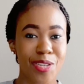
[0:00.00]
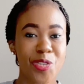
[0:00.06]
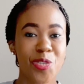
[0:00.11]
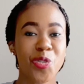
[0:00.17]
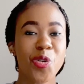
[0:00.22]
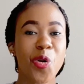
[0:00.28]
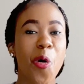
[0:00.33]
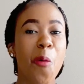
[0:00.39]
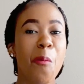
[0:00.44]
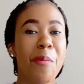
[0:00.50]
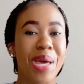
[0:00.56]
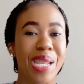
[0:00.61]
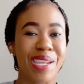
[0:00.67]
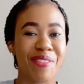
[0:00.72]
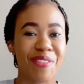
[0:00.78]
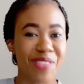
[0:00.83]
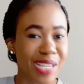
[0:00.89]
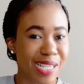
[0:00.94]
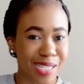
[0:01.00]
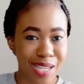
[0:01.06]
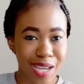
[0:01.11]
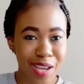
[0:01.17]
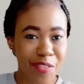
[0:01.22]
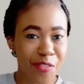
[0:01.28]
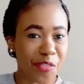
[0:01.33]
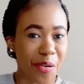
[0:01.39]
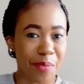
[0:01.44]
you don't benefit
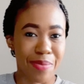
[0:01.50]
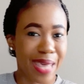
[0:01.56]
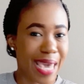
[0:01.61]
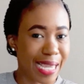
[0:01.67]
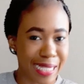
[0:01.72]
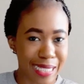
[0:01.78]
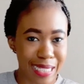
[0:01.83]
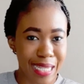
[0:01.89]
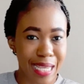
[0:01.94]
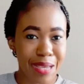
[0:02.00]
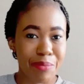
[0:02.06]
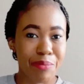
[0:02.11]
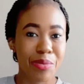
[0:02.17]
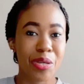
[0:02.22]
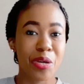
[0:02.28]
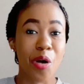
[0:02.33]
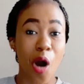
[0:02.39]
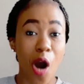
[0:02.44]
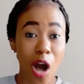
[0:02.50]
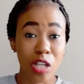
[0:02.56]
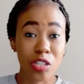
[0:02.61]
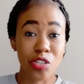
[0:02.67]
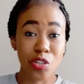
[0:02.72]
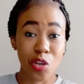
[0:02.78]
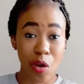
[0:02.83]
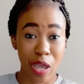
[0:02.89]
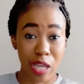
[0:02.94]
from that
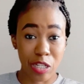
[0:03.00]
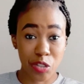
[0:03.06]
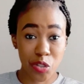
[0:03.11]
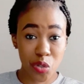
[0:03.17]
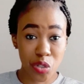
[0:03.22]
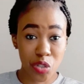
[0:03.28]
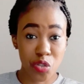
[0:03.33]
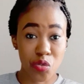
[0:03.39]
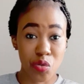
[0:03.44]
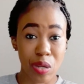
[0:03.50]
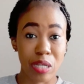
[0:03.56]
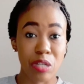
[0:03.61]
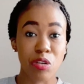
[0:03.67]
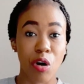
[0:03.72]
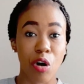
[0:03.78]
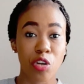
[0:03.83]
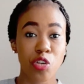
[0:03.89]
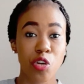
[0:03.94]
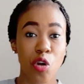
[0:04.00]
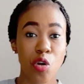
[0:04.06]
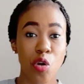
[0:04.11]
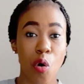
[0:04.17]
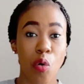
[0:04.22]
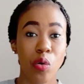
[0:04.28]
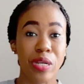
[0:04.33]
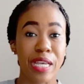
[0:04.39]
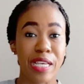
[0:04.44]
because your interest rate on your
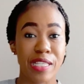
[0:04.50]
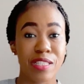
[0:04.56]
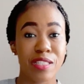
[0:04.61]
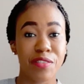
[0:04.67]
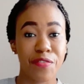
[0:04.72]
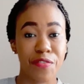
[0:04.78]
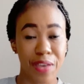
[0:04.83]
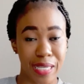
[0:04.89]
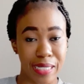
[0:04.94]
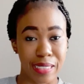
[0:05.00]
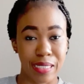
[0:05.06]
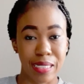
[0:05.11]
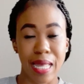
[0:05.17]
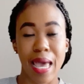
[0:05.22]
loan is fixed.